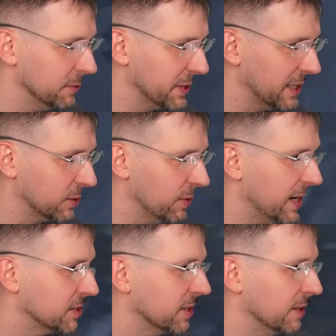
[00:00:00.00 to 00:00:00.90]
Oh, we got a
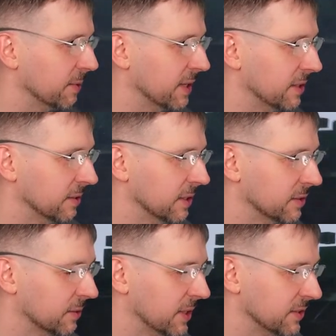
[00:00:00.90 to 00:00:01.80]
crash site right here.
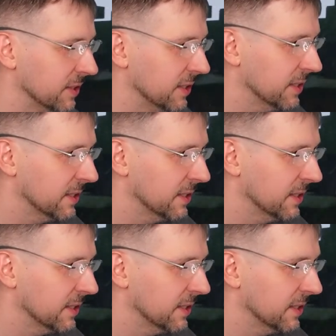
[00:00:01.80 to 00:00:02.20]
That's crazy.